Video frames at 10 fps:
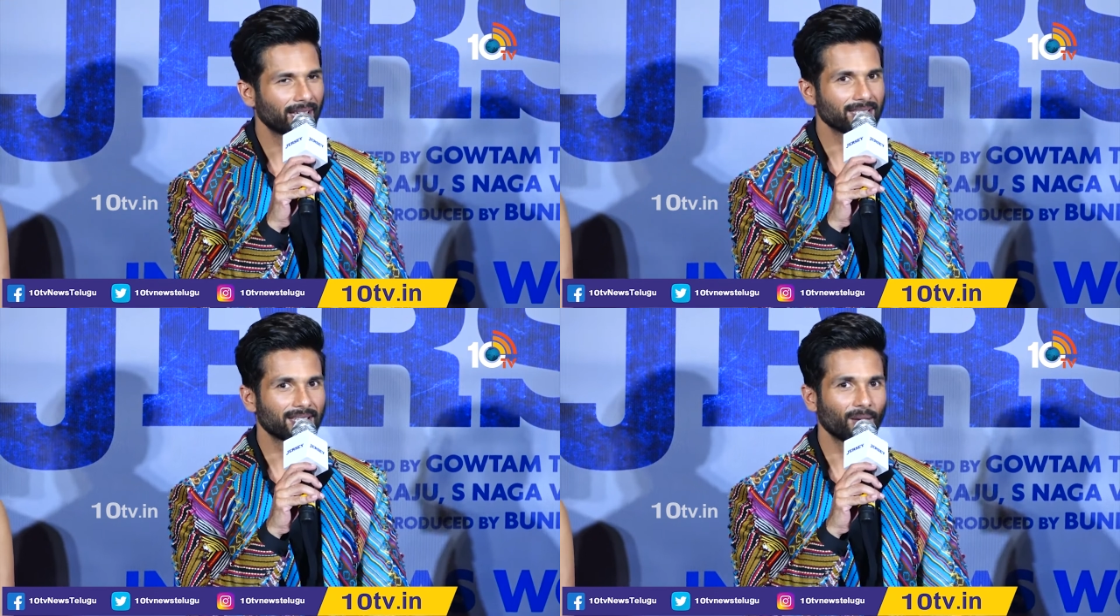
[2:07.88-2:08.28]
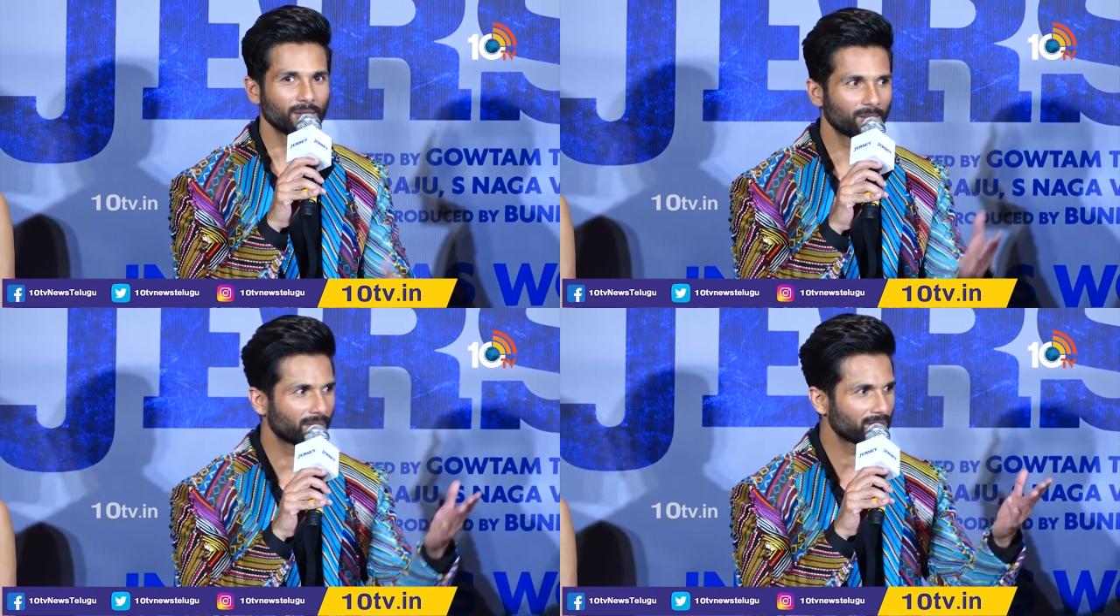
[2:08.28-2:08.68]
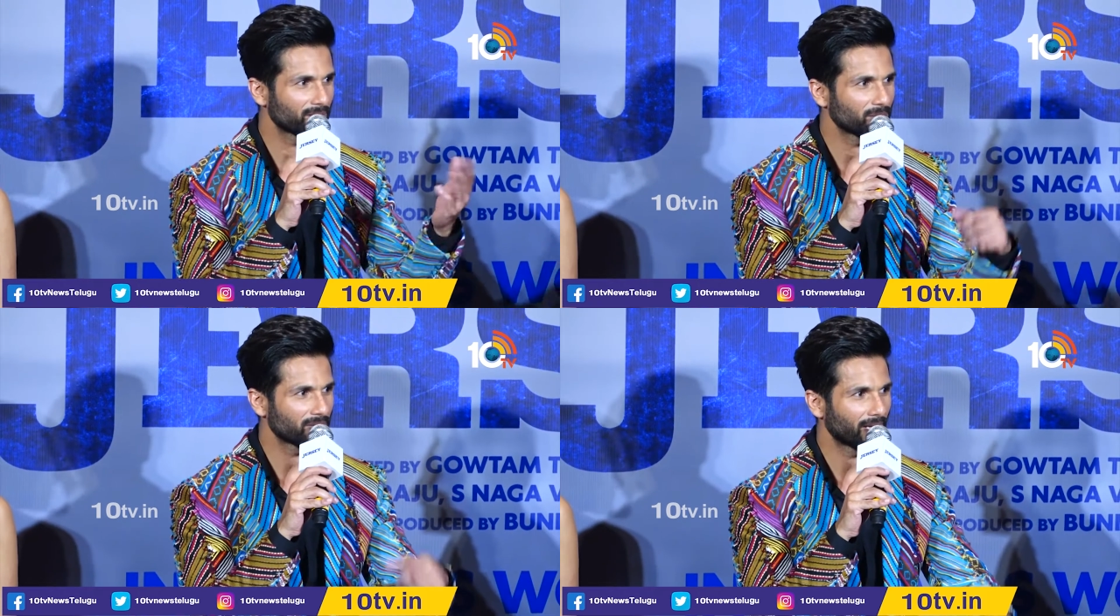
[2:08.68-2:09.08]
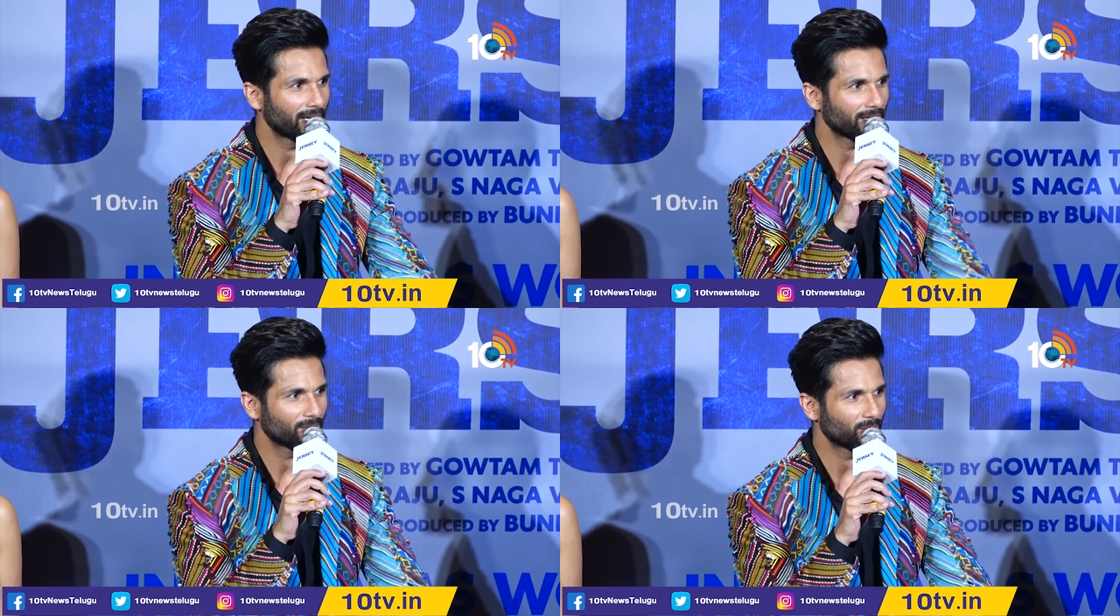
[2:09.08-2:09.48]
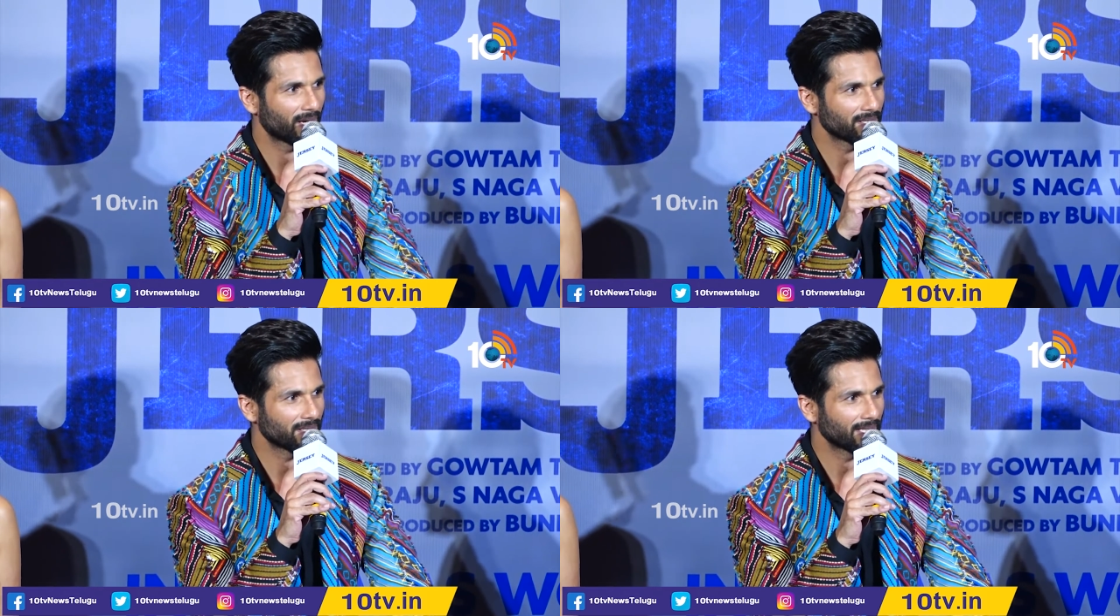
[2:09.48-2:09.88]
Yes, that was because it was related to
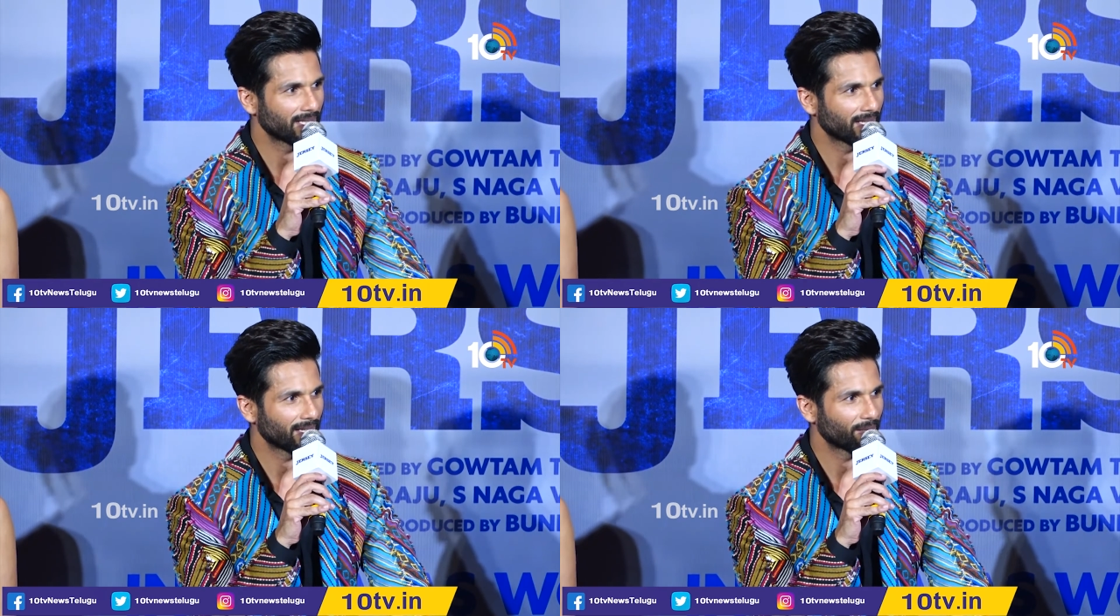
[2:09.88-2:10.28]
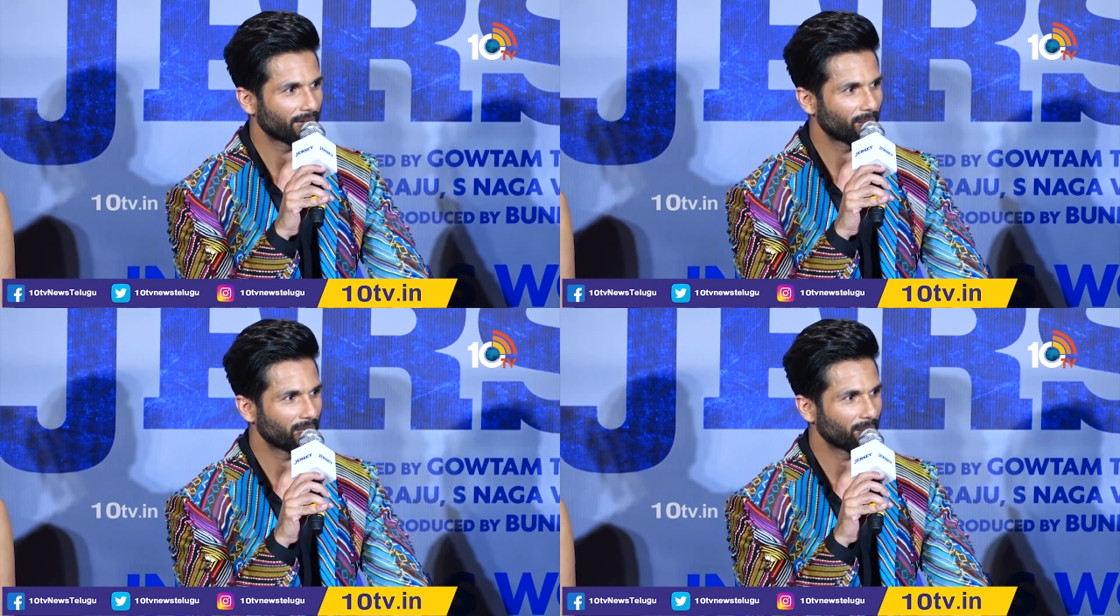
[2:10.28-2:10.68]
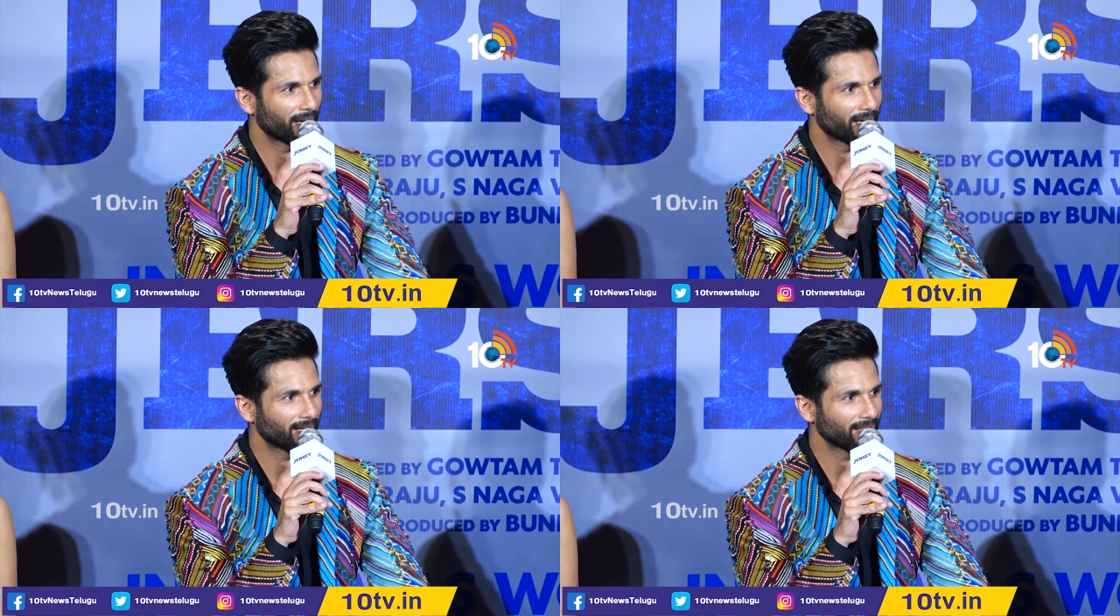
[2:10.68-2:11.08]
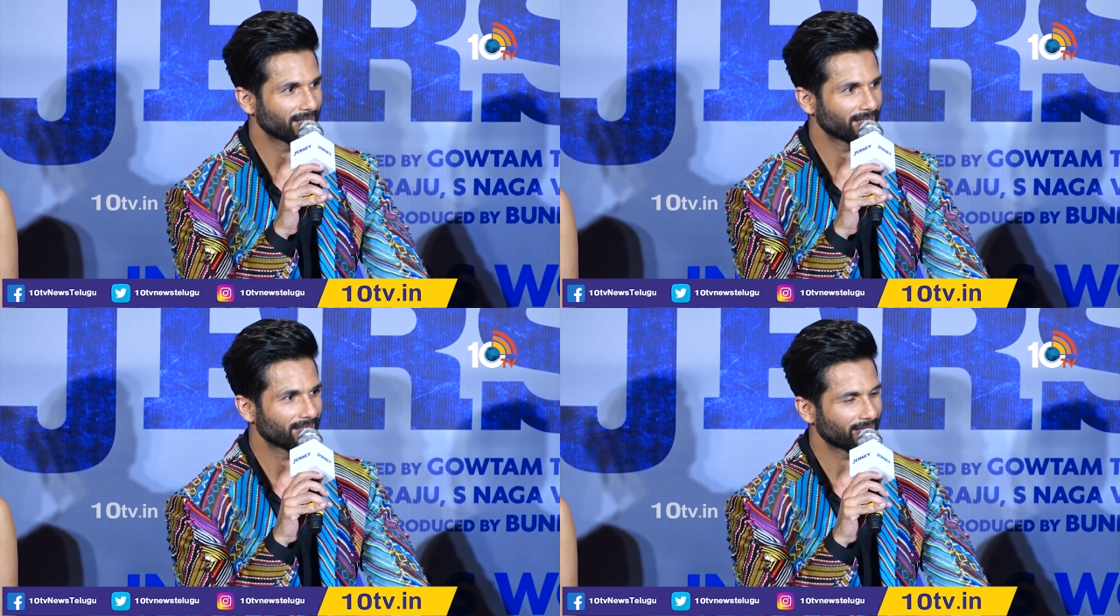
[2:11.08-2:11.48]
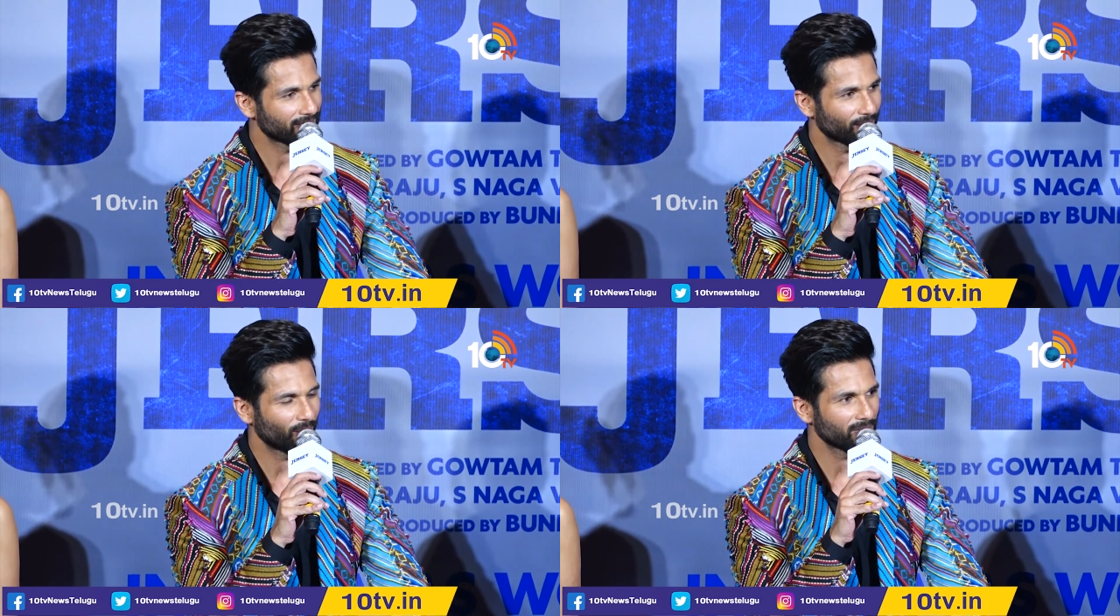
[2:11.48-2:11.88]
Raj and DK and Family Man. And mm-hmm. Yes,
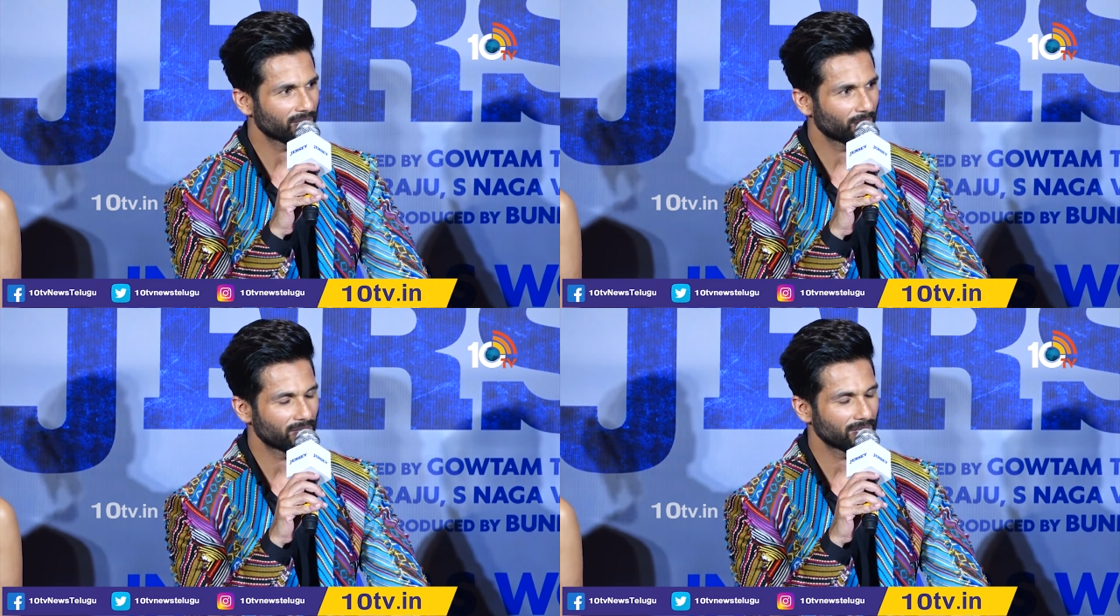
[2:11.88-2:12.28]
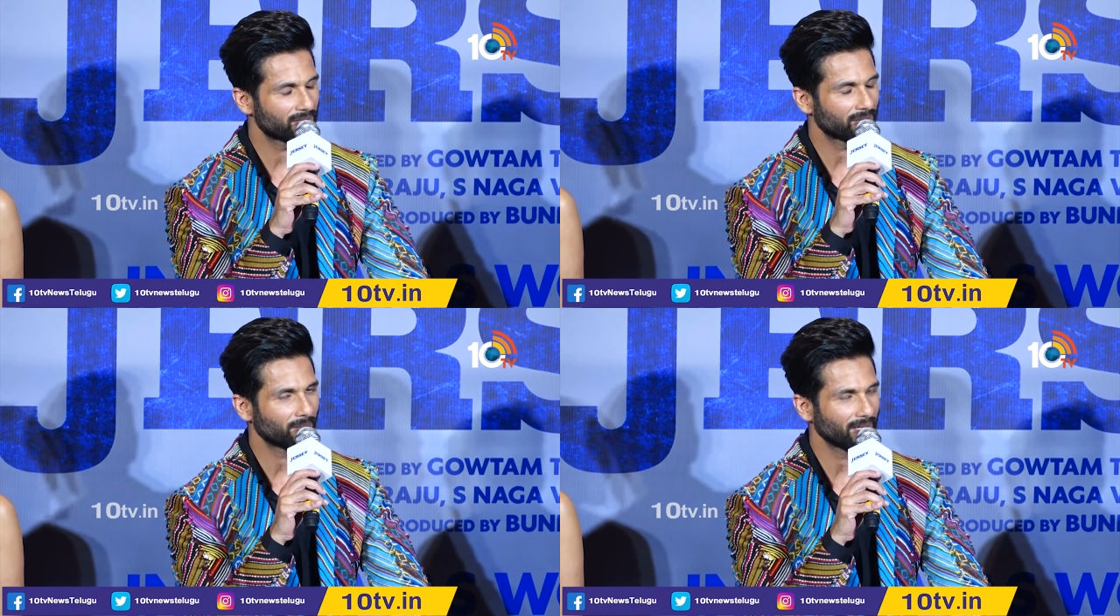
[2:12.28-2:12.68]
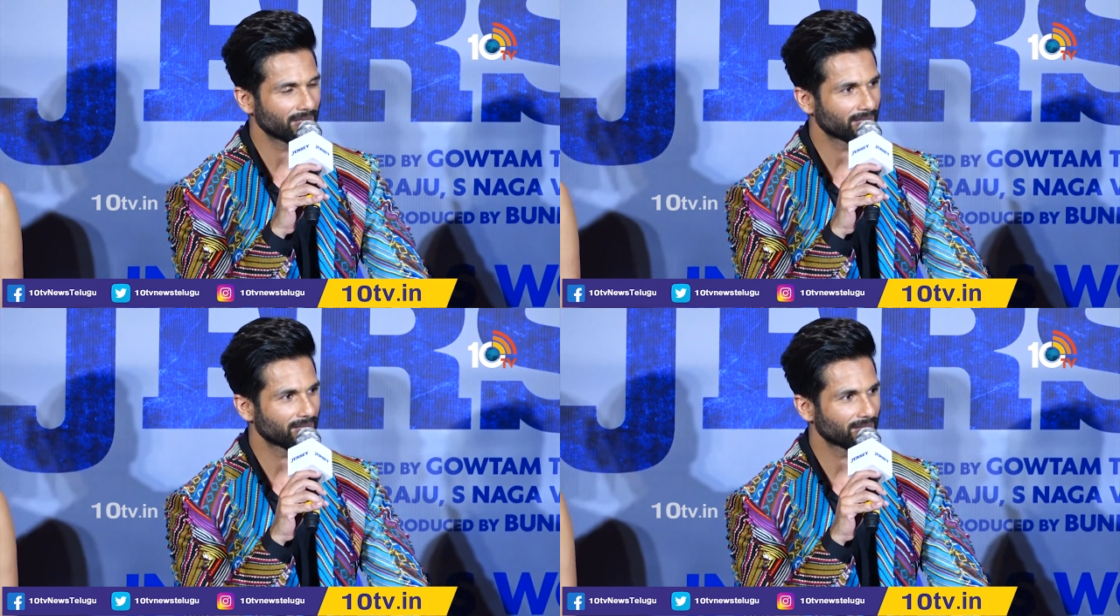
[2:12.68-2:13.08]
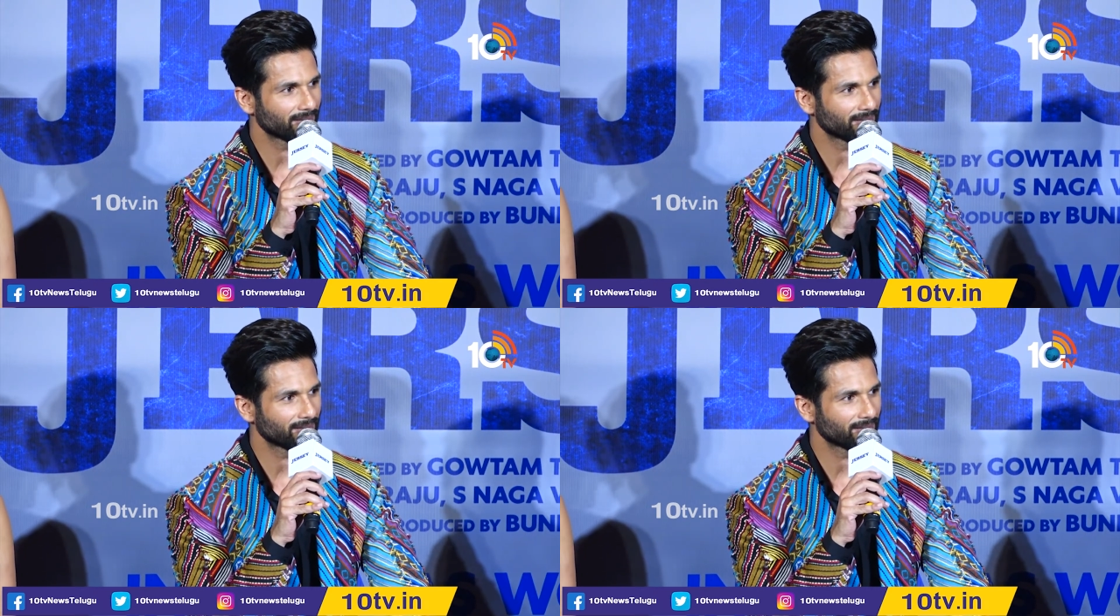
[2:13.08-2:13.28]
of course. I mean, she's tremendous.